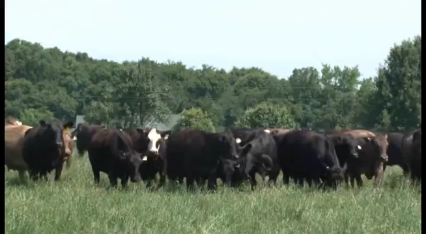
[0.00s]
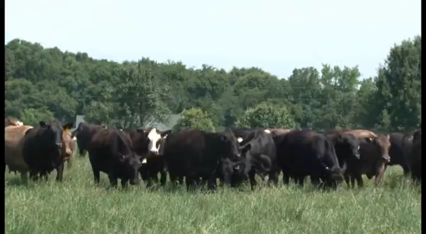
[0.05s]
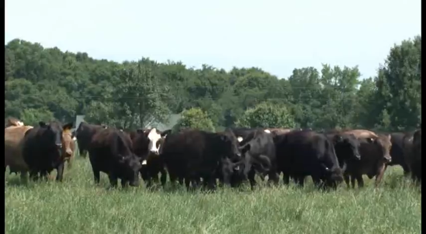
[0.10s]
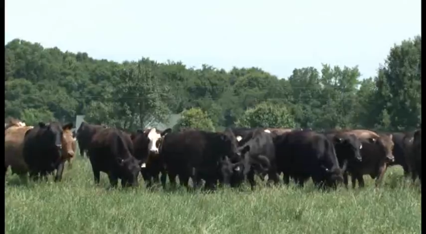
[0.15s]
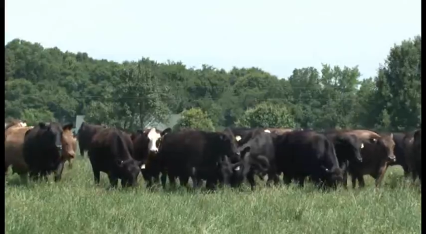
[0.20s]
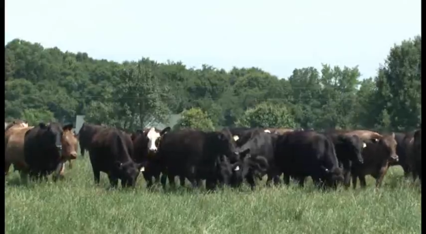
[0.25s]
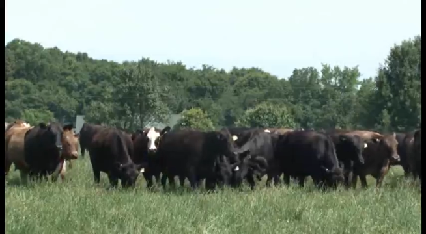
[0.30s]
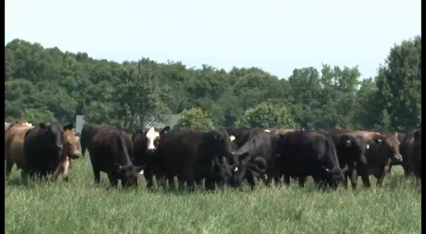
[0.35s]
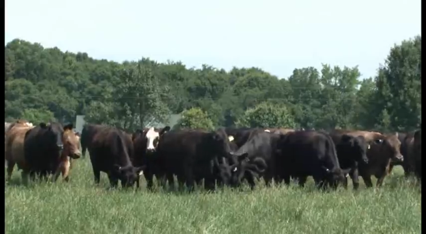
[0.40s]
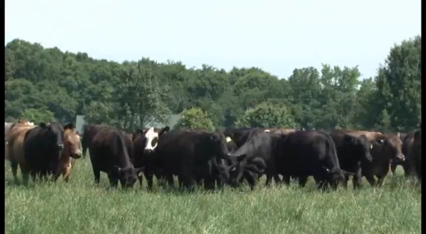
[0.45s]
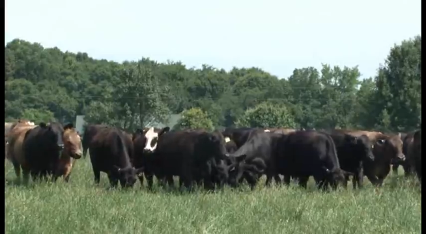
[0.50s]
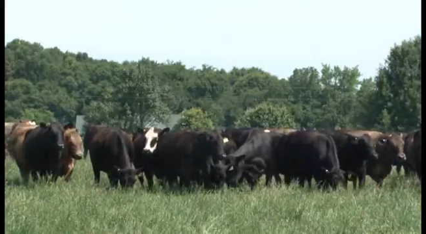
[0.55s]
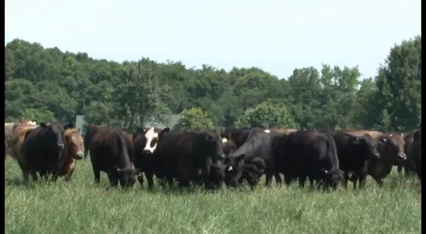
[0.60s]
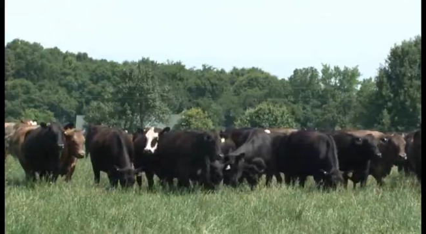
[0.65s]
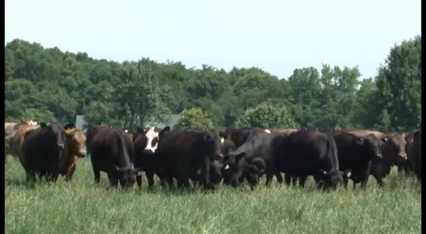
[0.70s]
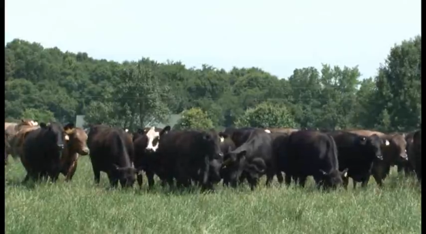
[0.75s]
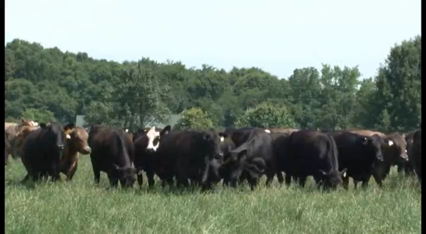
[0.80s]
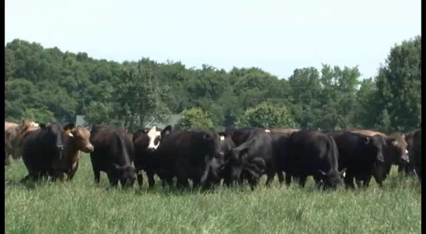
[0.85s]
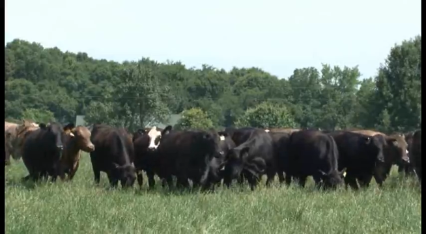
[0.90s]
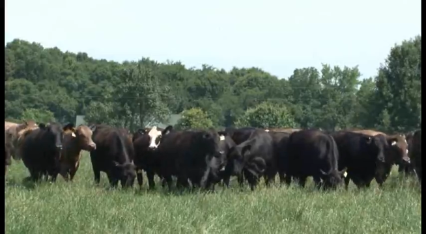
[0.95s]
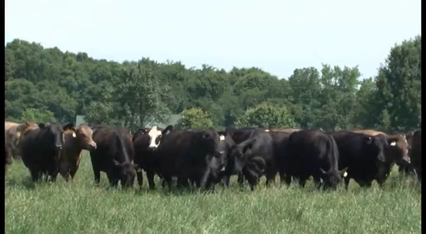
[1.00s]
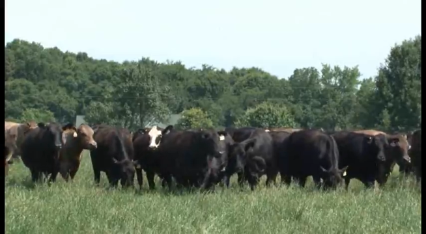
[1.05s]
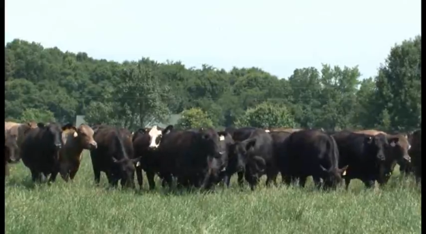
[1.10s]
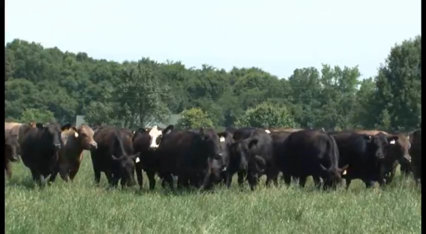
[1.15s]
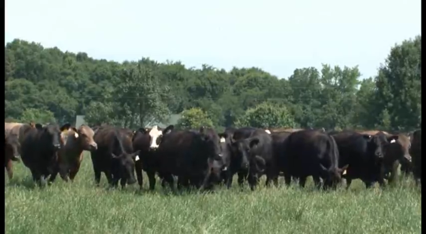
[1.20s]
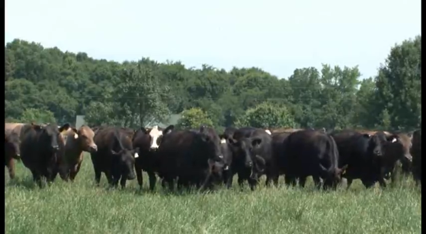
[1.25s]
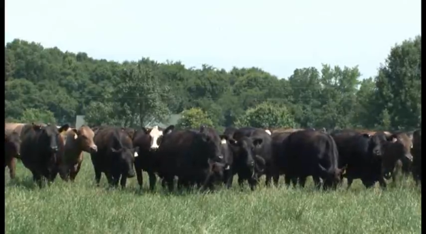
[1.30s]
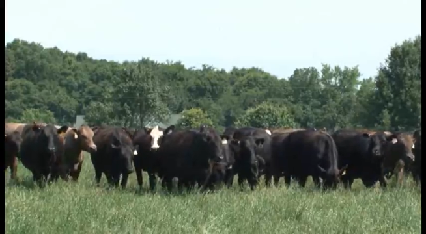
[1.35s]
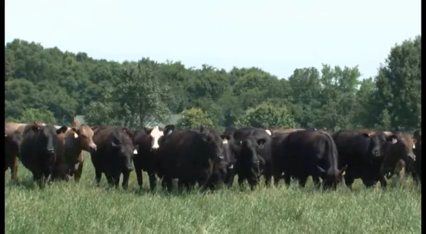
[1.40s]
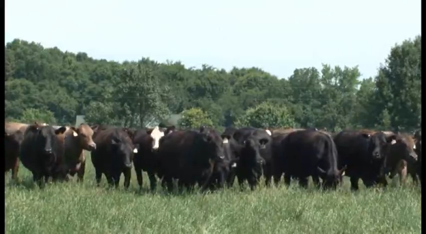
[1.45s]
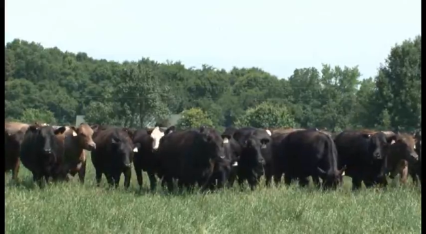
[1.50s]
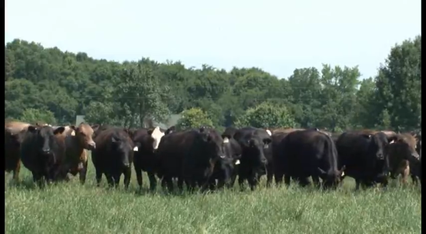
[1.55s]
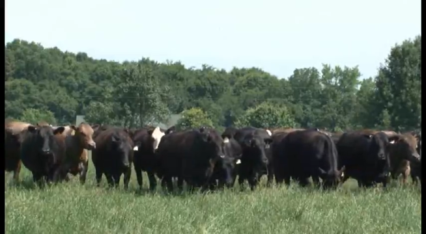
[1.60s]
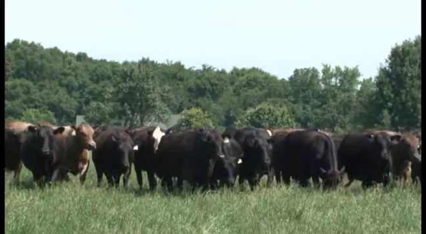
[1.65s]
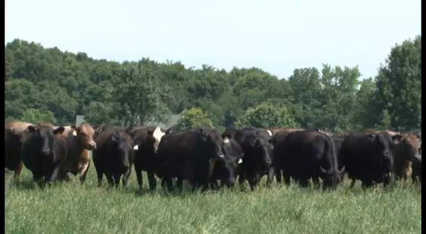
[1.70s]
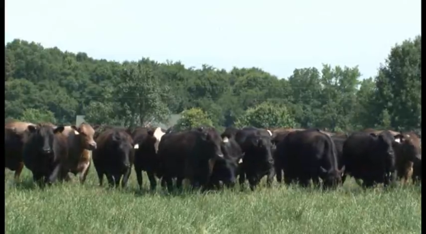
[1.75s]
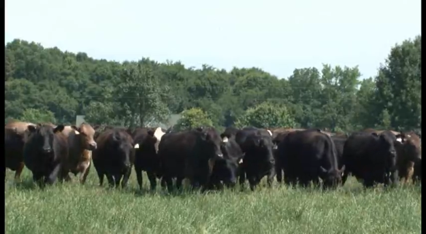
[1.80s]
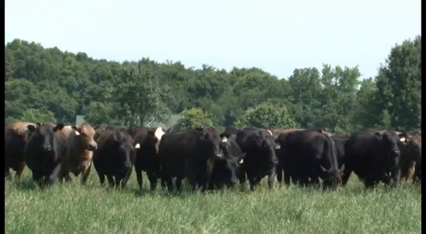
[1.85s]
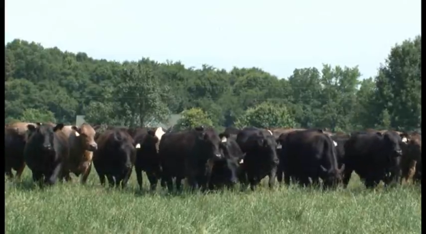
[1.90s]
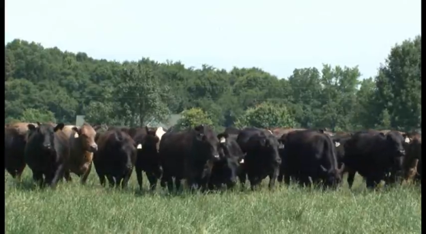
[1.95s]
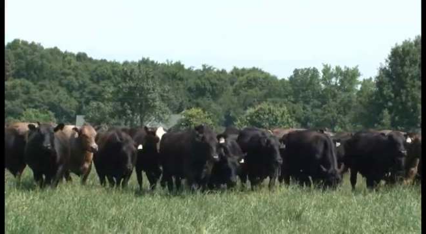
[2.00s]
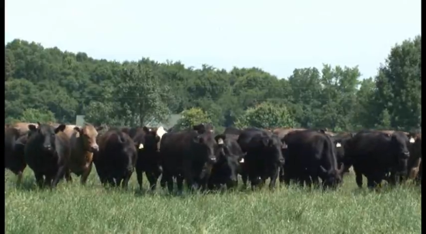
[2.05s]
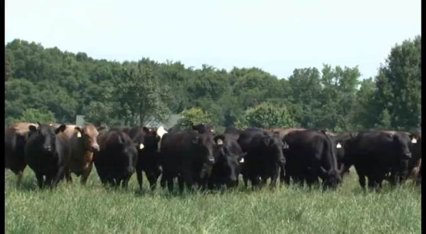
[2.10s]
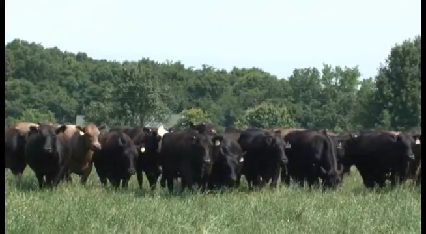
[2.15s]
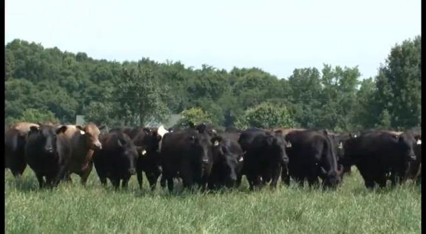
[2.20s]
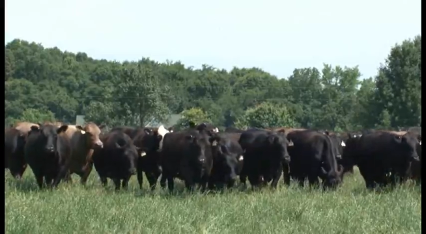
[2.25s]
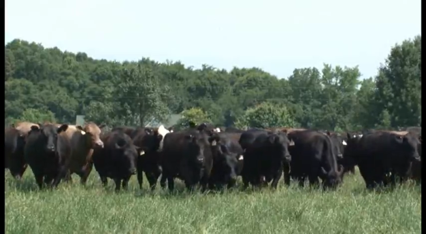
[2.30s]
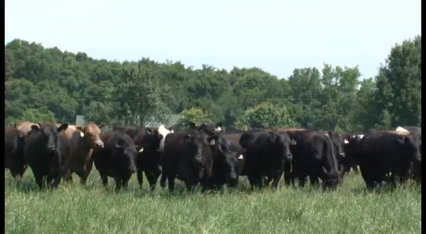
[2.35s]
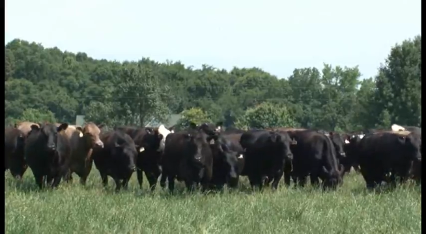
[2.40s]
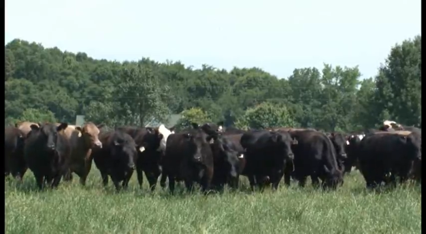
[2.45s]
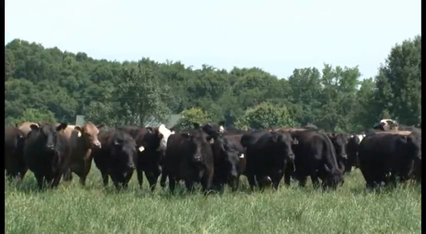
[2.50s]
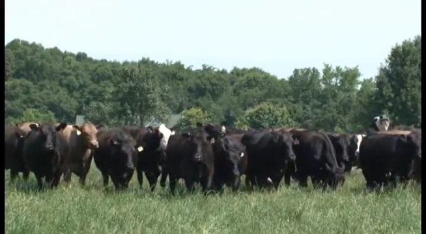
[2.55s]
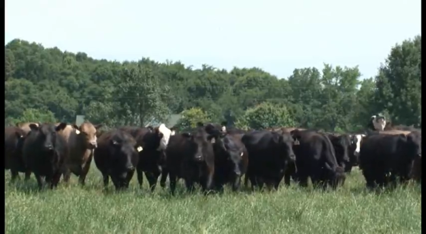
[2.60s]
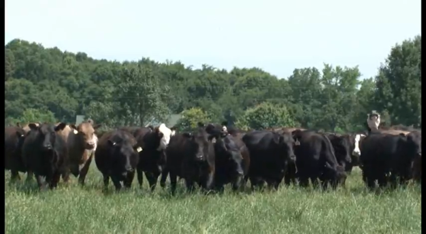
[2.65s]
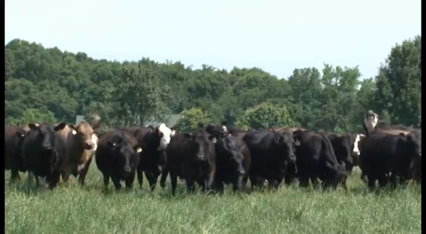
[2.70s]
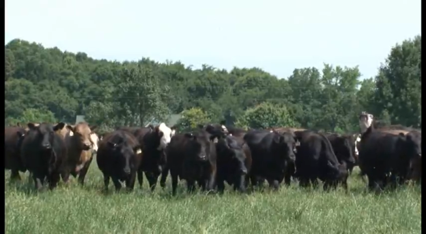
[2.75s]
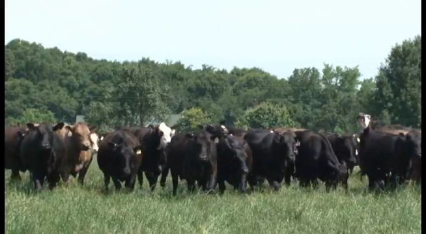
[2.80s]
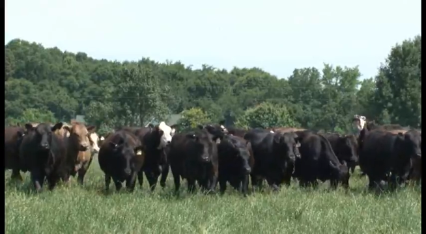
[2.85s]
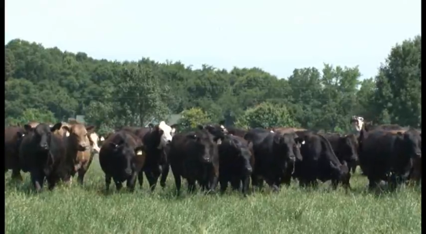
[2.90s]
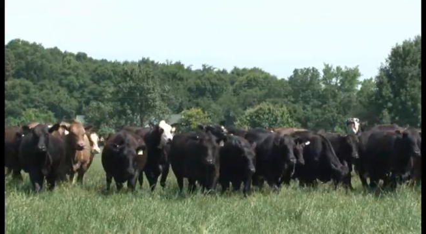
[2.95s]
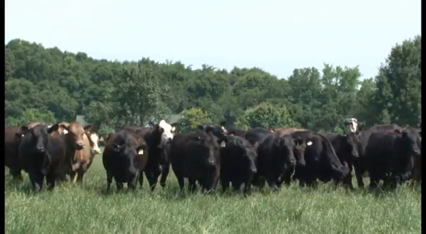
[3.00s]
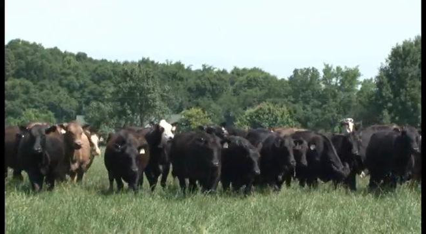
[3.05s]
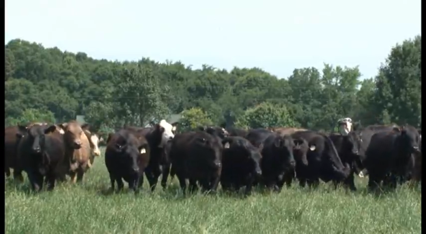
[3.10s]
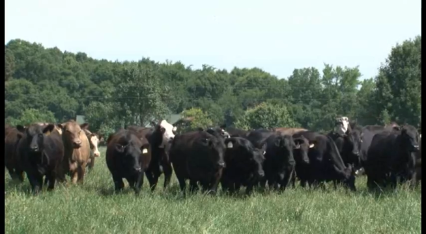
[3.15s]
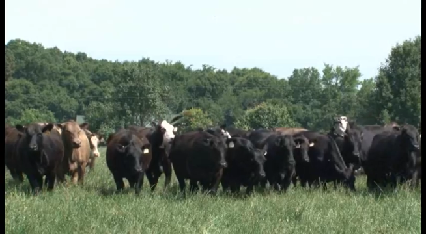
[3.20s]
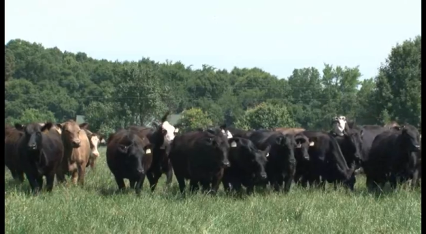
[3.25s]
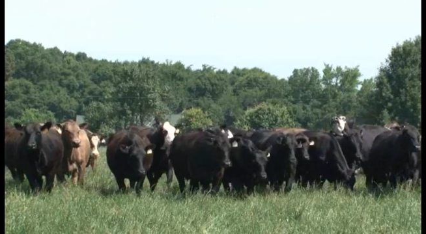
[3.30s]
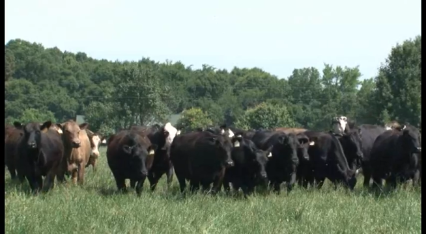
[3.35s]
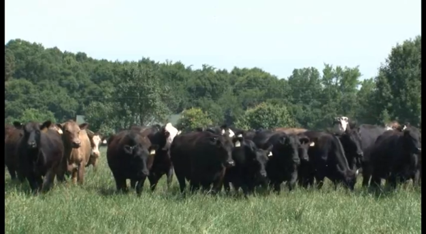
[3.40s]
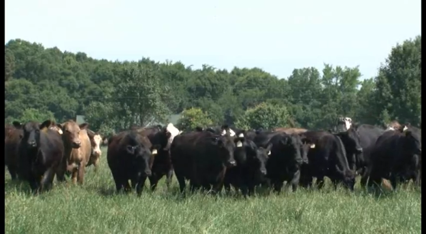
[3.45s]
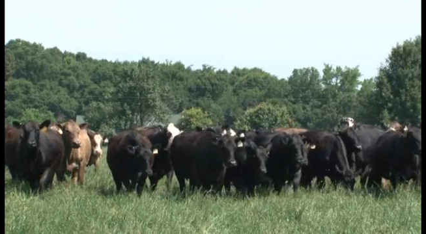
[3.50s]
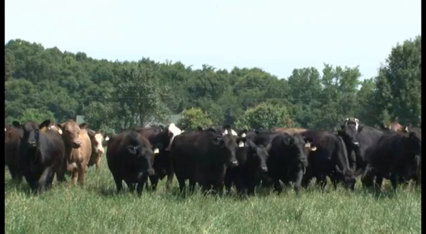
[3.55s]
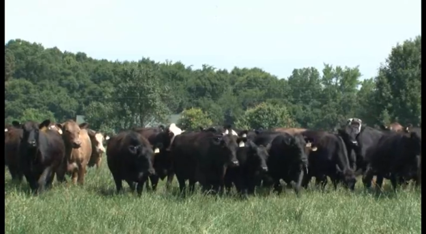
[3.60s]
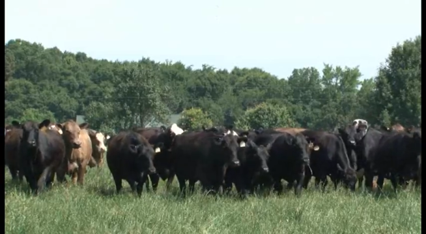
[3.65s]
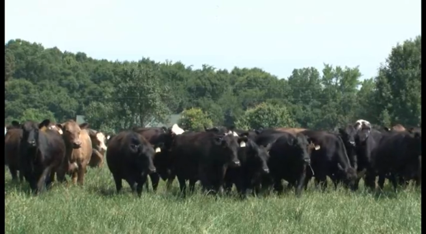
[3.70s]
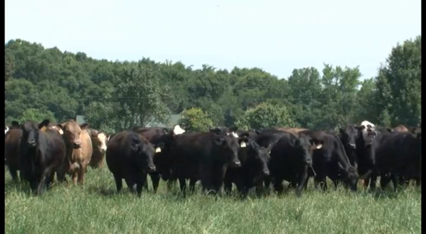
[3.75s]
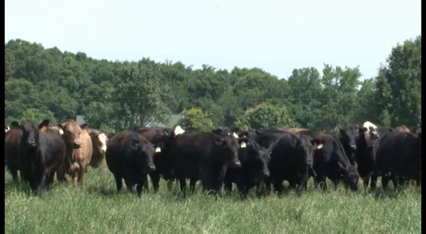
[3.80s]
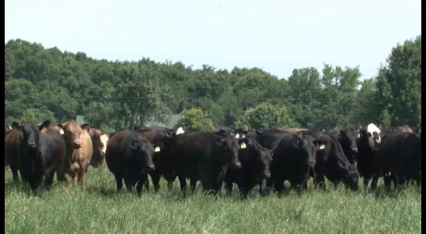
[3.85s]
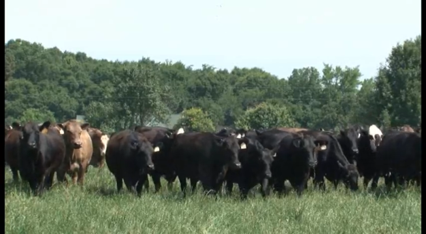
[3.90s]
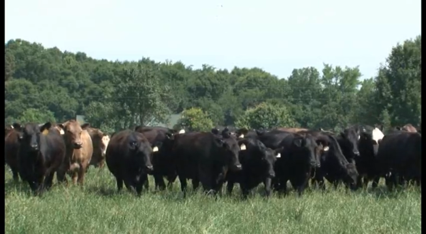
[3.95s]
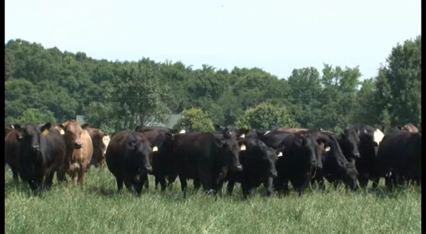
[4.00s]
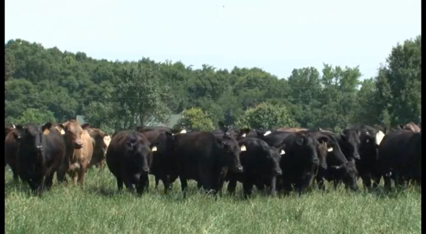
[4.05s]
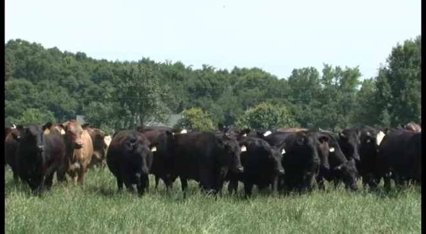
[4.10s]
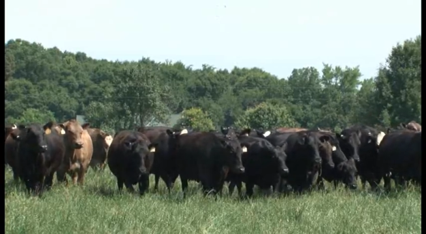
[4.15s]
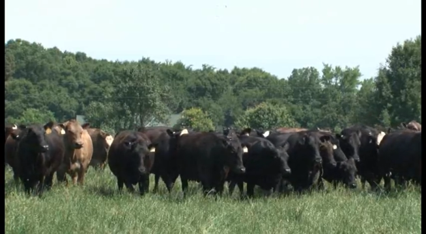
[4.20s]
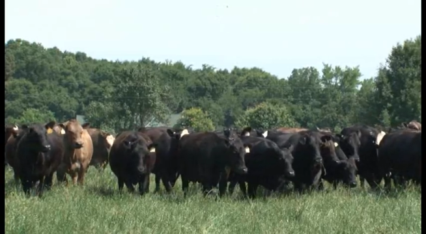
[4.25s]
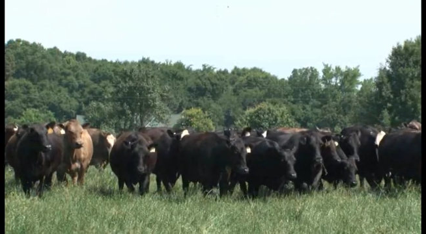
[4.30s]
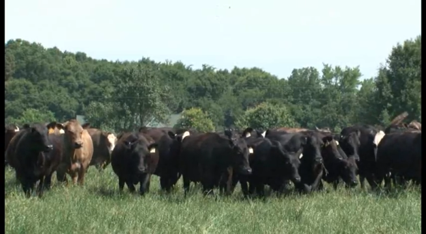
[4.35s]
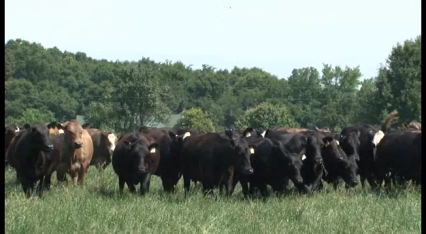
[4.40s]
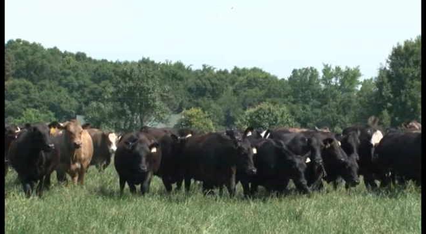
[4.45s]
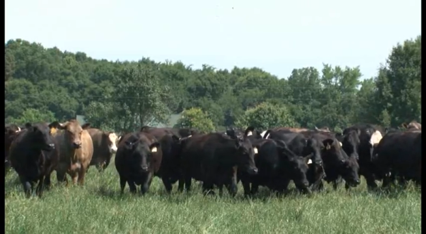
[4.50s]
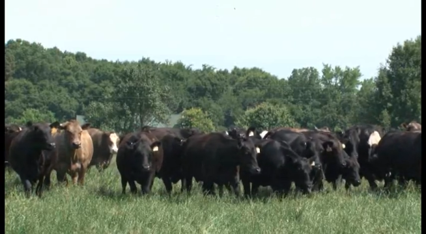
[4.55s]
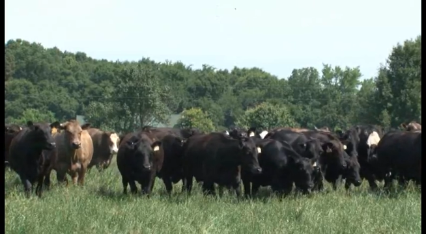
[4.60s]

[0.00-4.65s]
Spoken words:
No face is visible, so there are no lips to read.